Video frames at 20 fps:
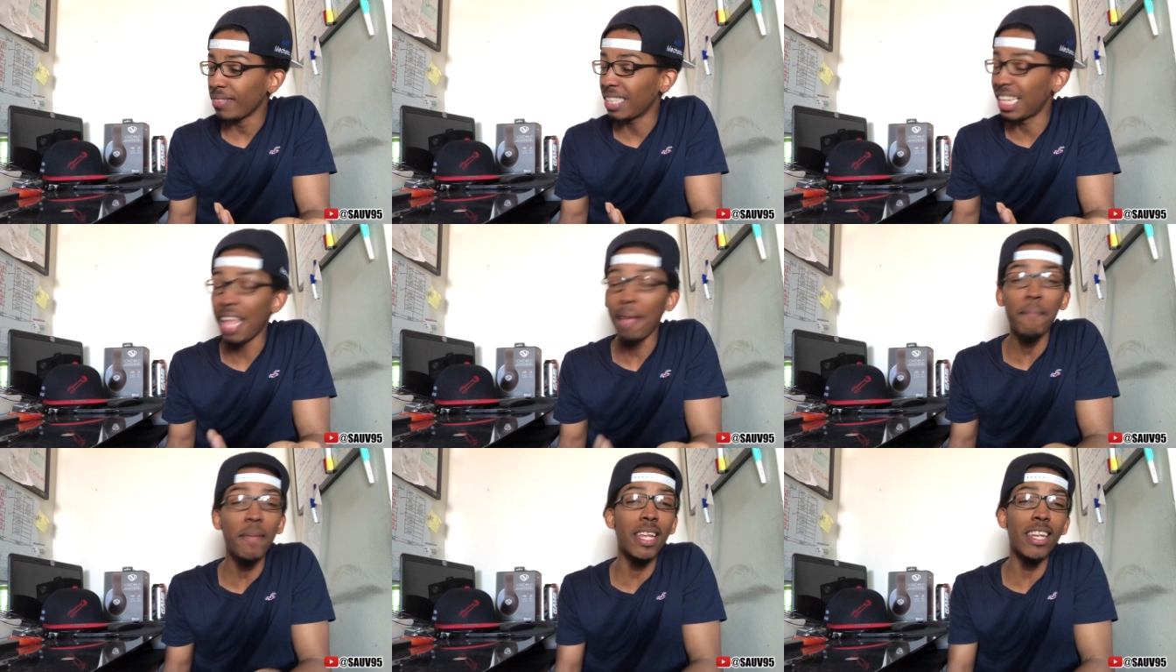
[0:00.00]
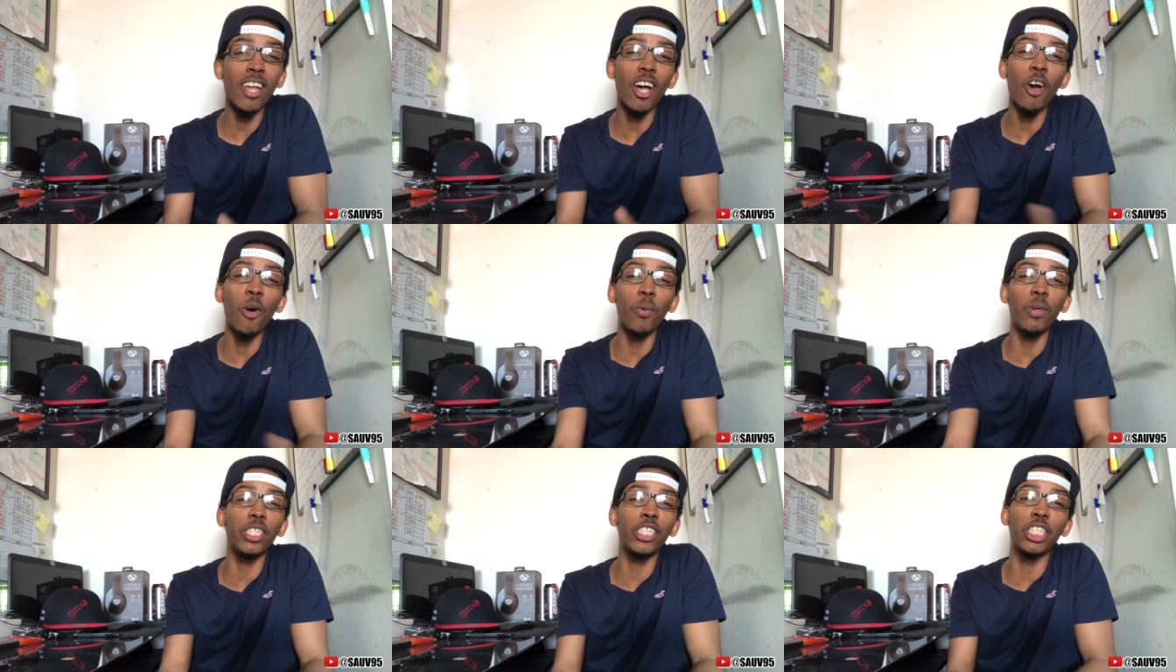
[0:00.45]
Let me
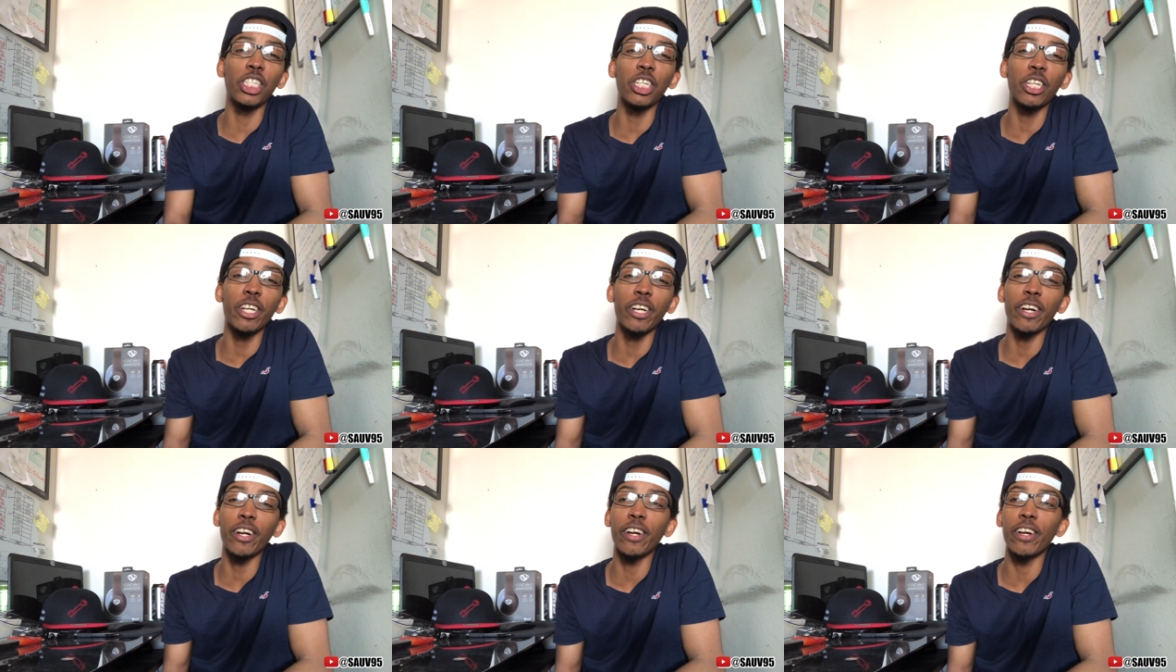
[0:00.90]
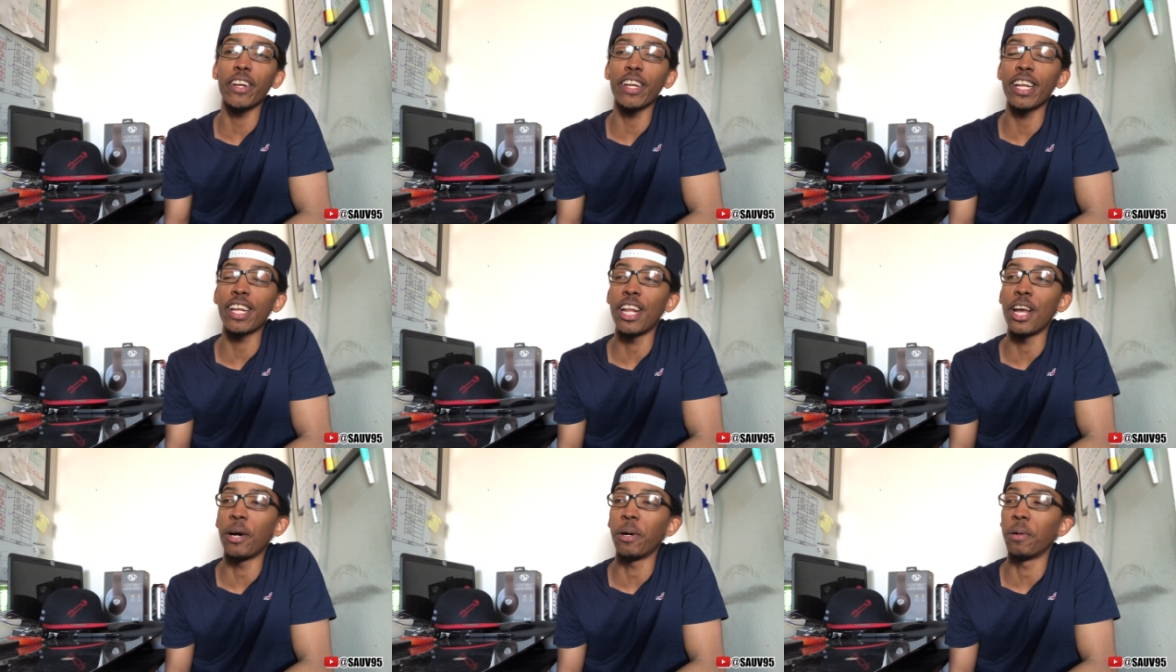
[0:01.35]
know what your,
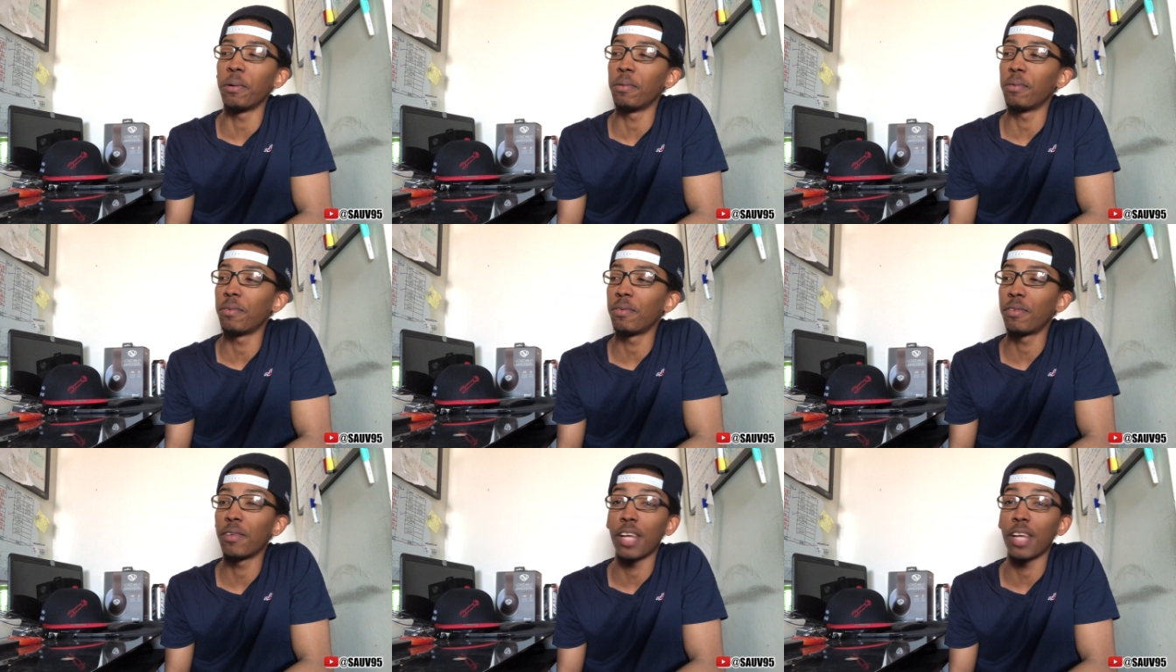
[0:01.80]
you know,